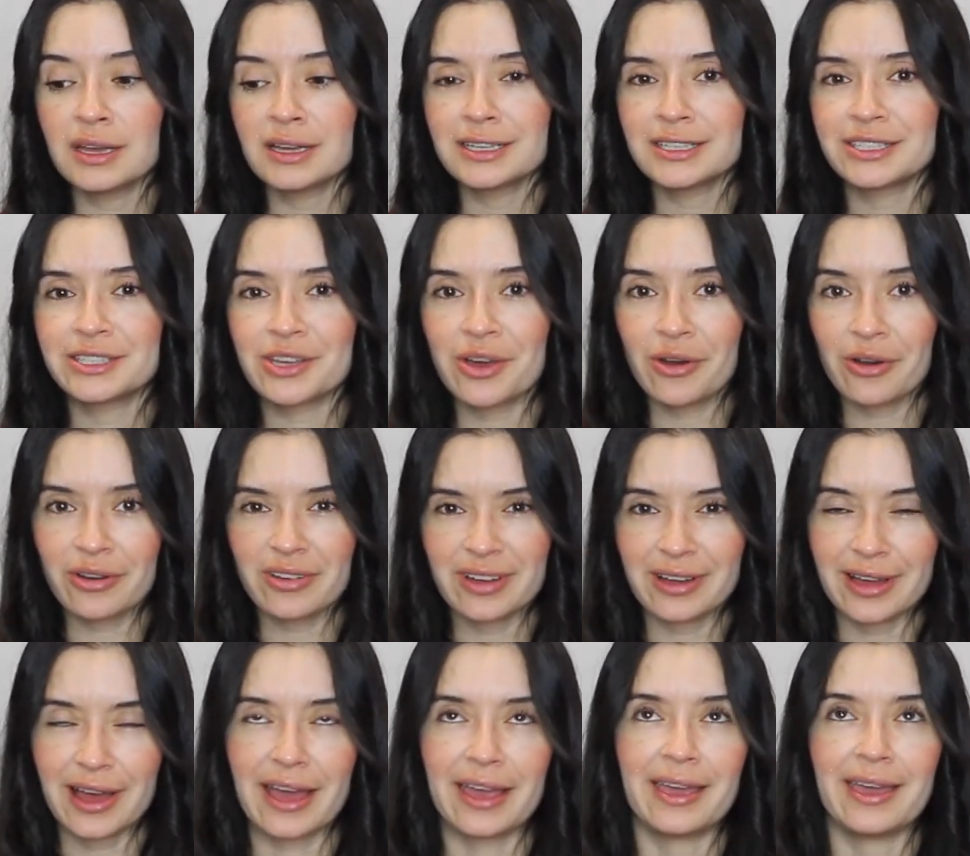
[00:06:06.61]
So
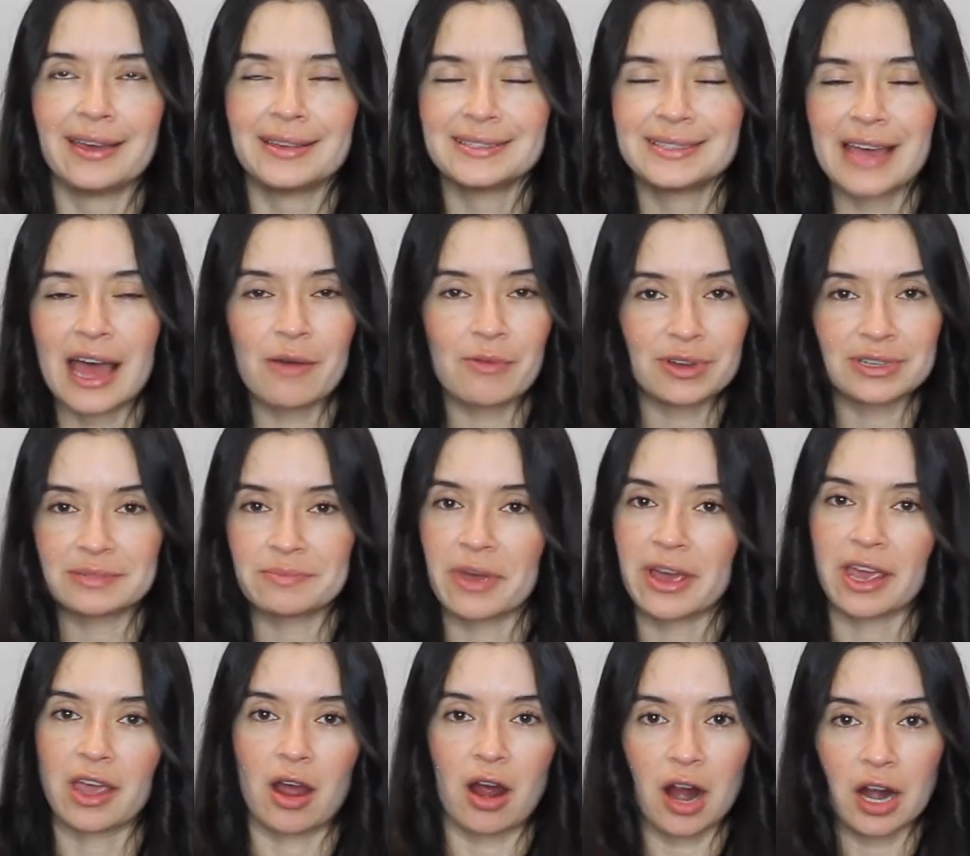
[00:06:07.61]
I guess that was
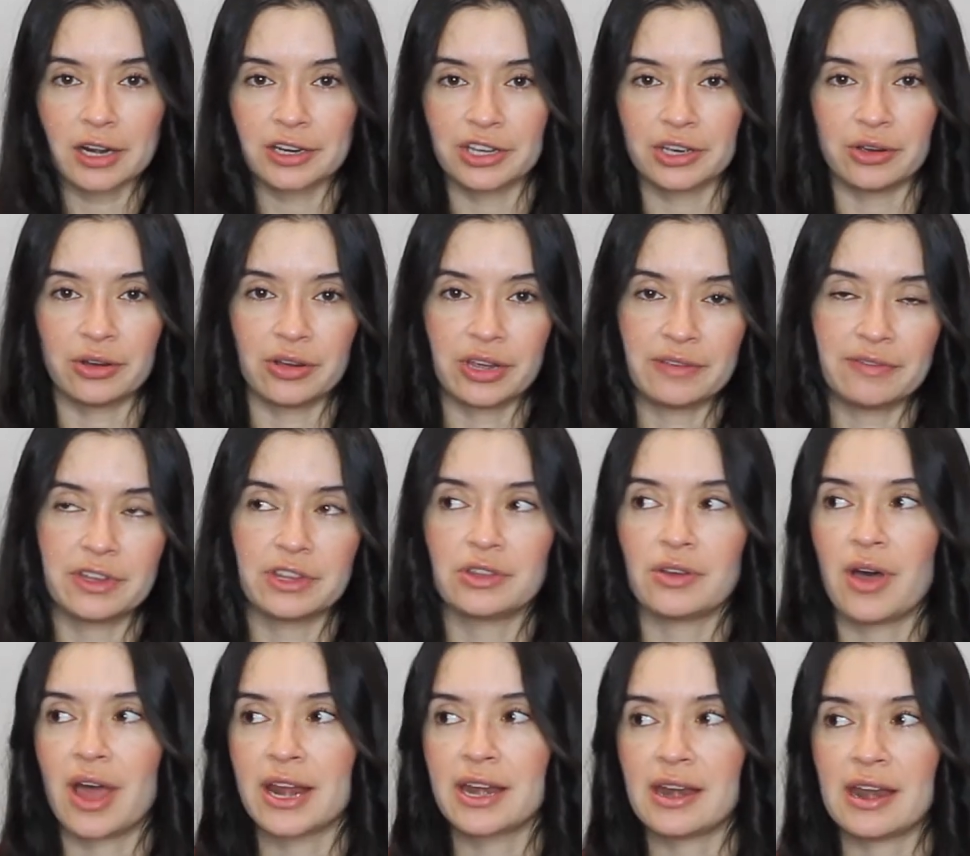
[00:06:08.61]
my cardio, even
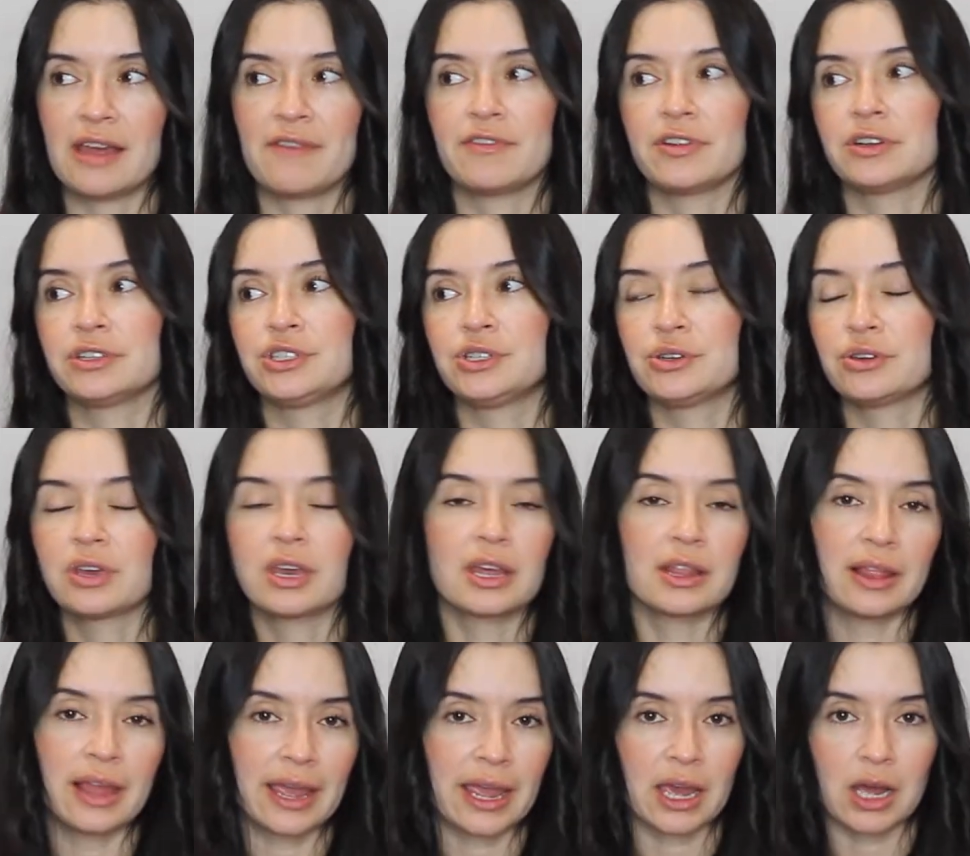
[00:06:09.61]
though I never took
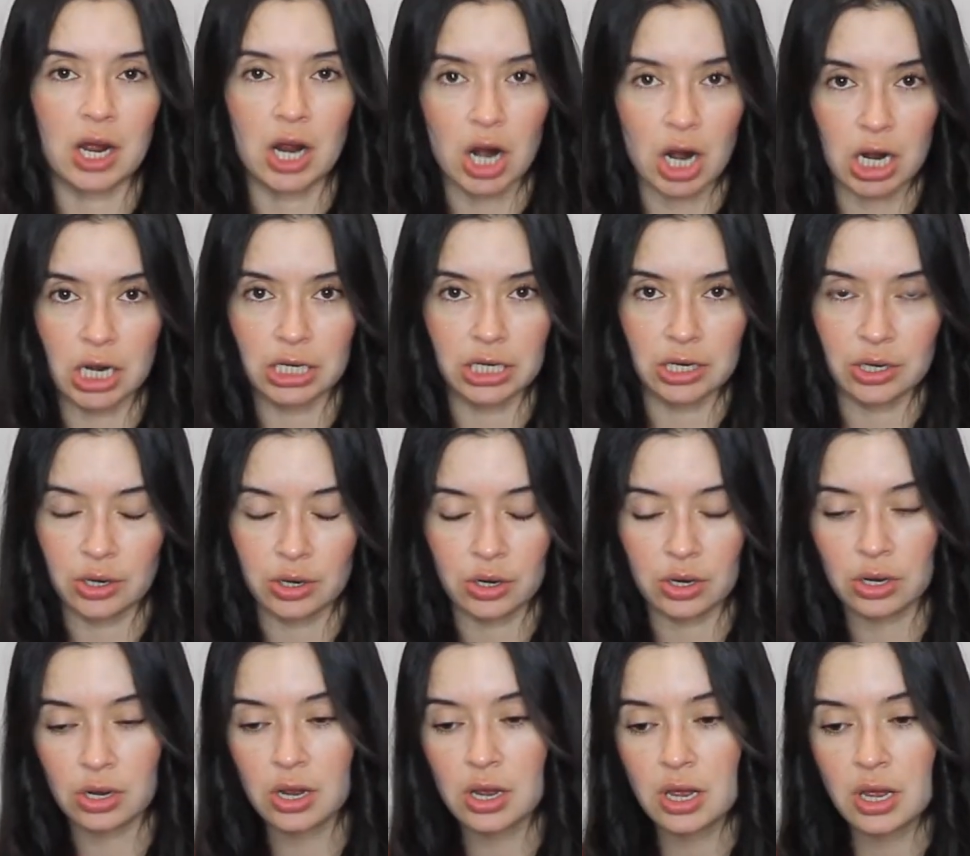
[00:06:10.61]
it like a
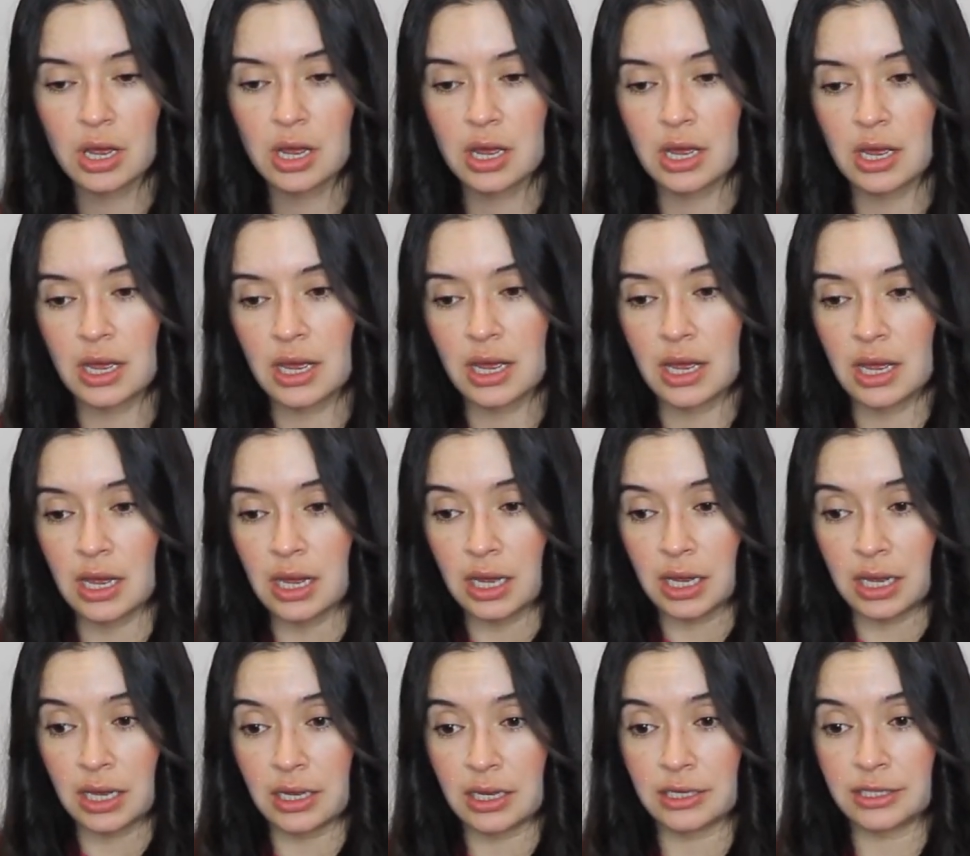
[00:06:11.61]
cardio.
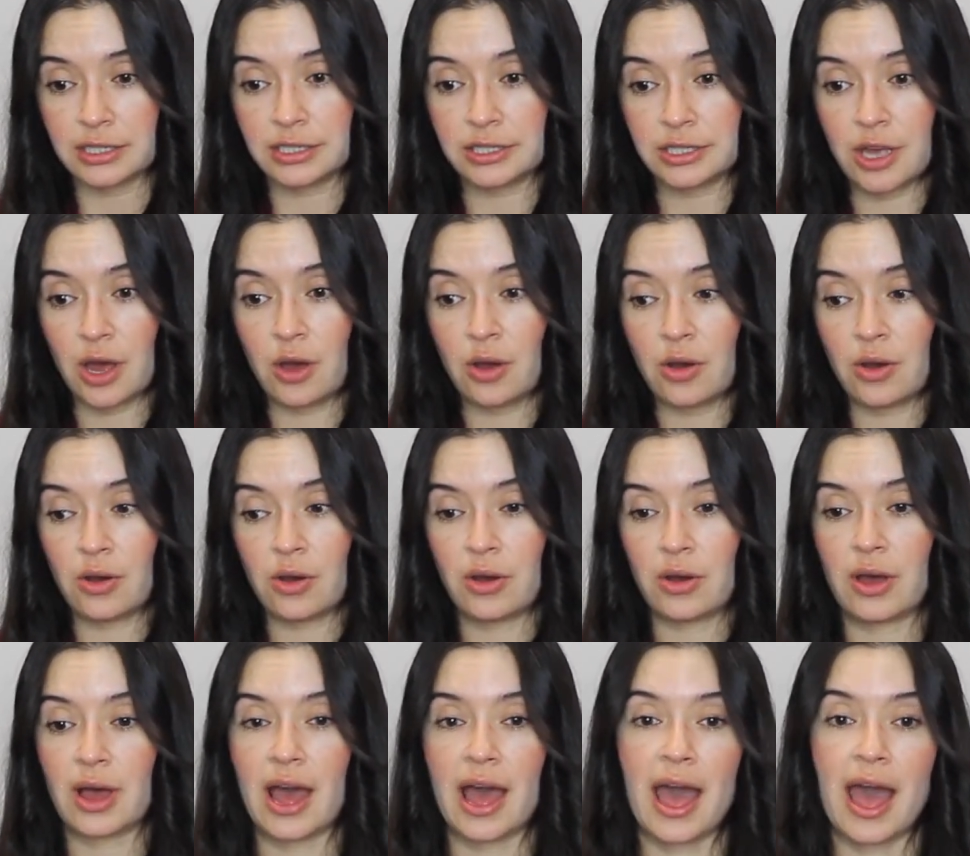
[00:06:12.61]
So
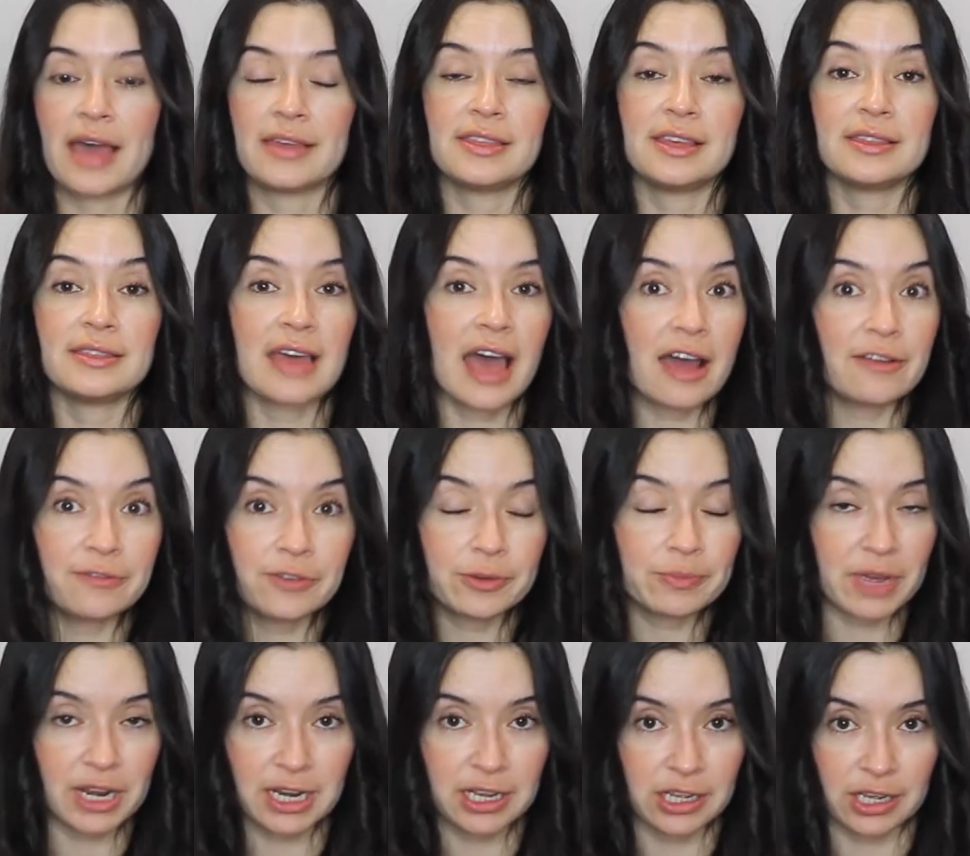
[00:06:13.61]
I did that for
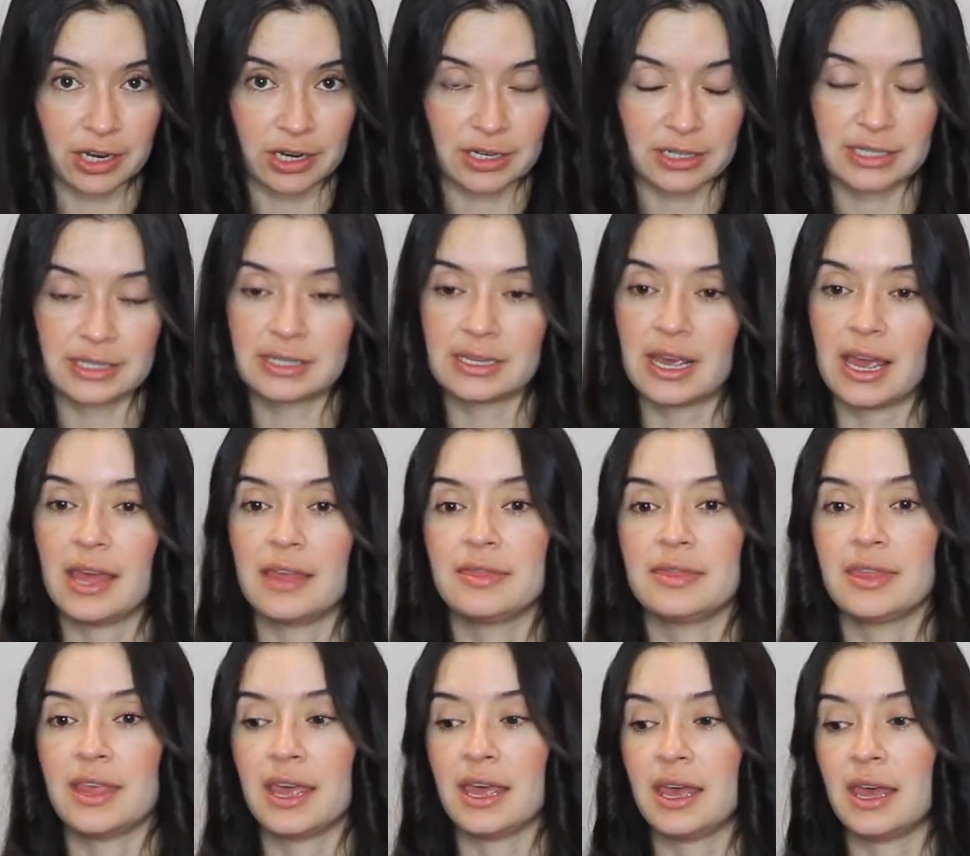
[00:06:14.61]
many years,
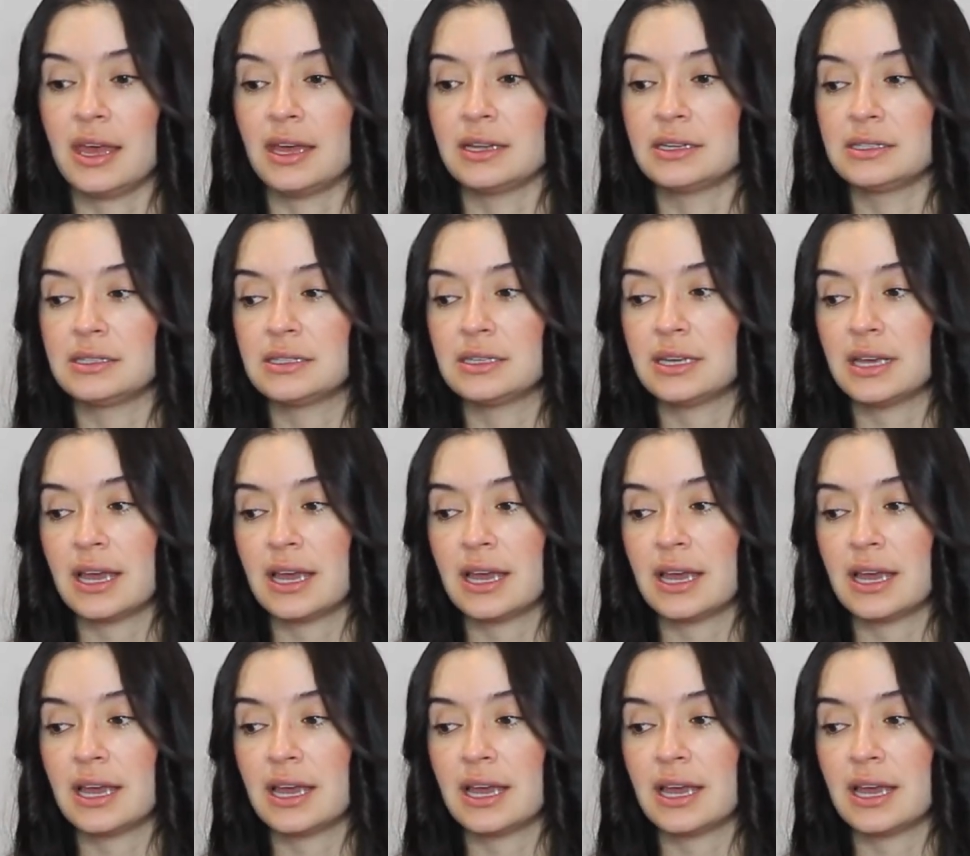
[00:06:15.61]
and then